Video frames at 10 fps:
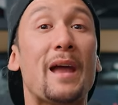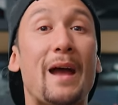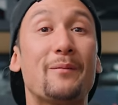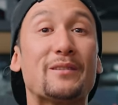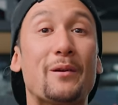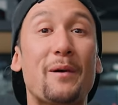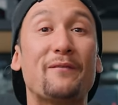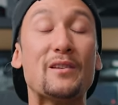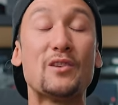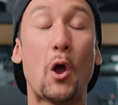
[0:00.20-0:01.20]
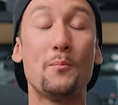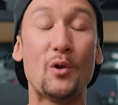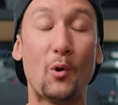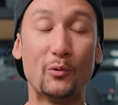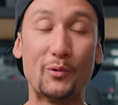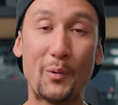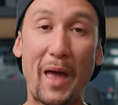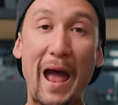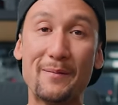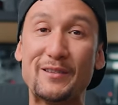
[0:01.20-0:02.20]
Hey, what's going on, my friends? I hope you're all doing
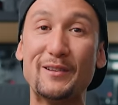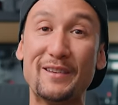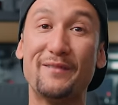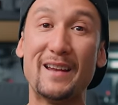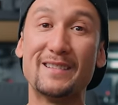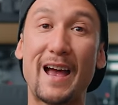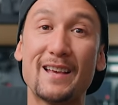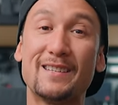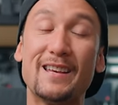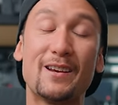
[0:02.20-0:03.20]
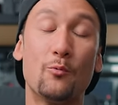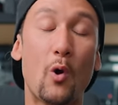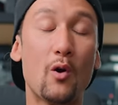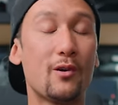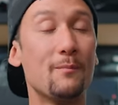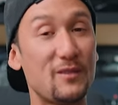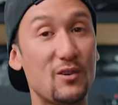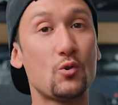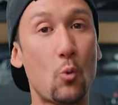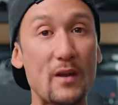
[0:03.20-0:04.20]
absolutely fantastic. Welcome to
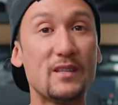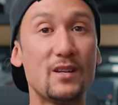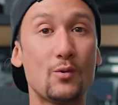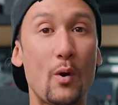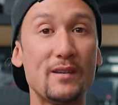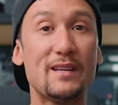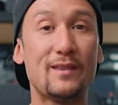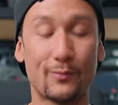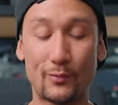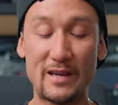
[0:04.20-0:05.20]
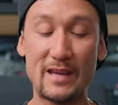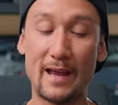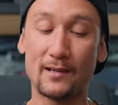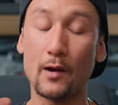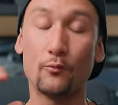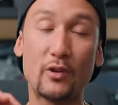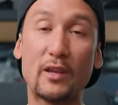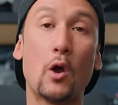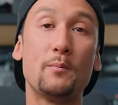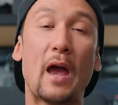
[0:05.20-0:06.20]
2023, and I really
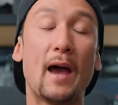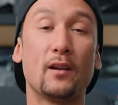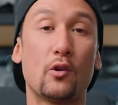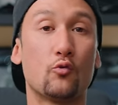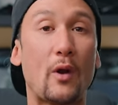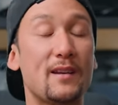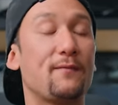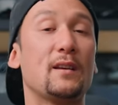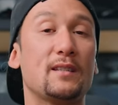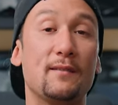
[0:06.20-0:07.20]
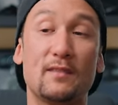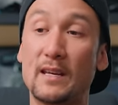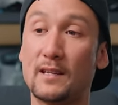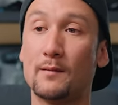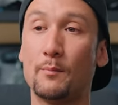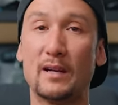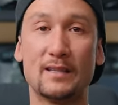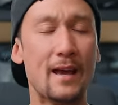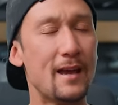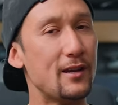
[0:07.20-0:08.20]
hope you had a great festive season. But,
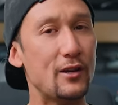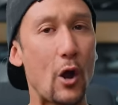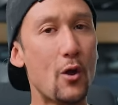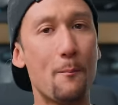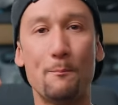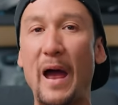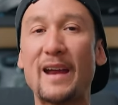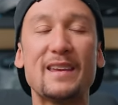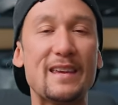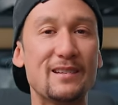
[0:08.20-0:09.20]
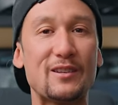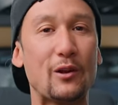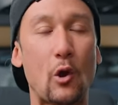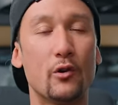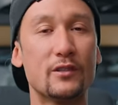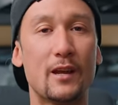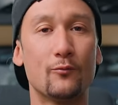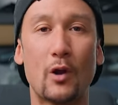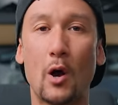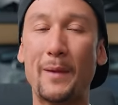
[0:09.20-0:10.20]
you know, back into the content
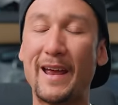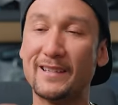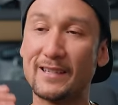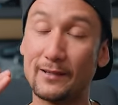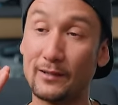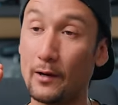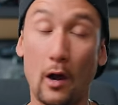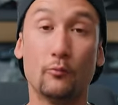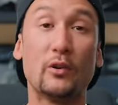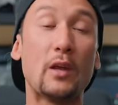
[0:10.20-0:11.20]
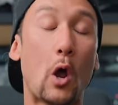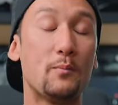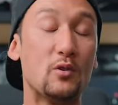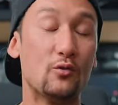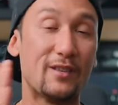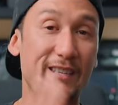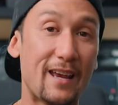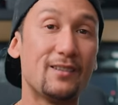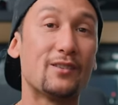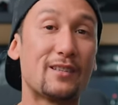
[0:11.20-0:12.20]
realm, and I really hope you
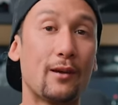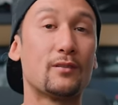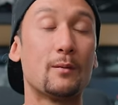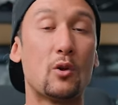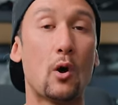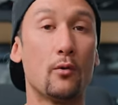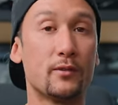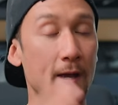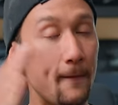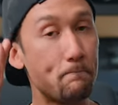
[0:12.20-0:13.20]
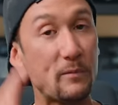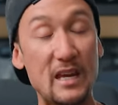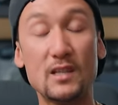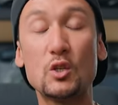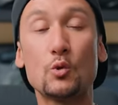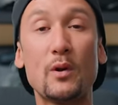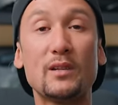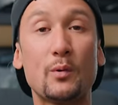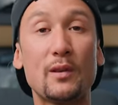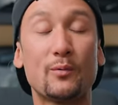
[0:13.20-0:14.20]
set yourself some goals into
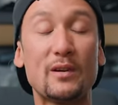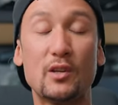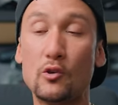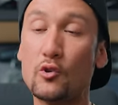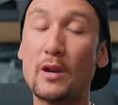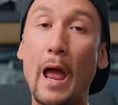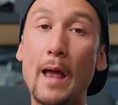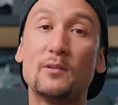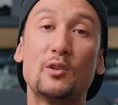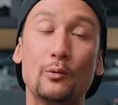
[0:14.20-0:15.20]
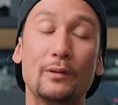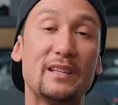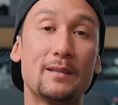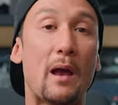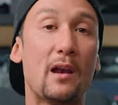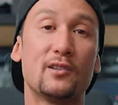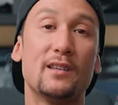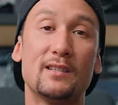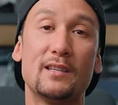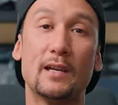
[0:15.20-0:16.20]
2023 so you can absolutely smash
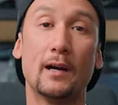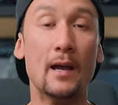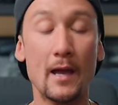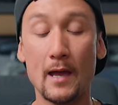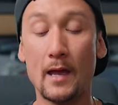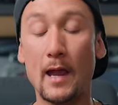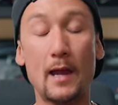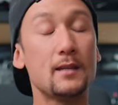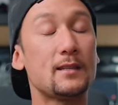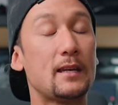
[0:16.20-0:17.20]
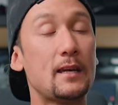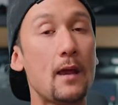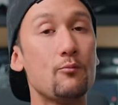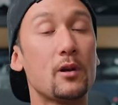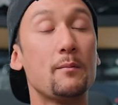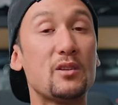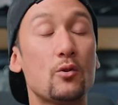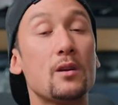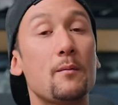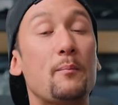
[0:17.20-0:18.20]
this year. And today we're going to be
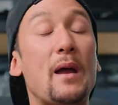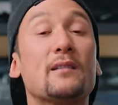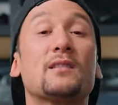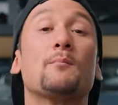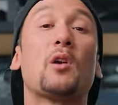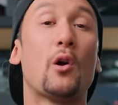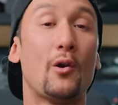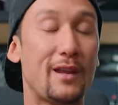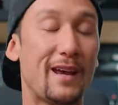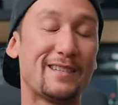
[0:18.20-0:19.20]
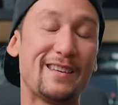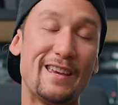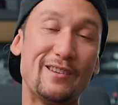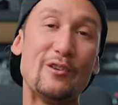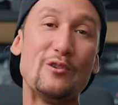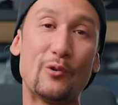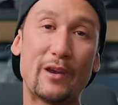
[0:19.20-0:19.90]
talking about some codecs in your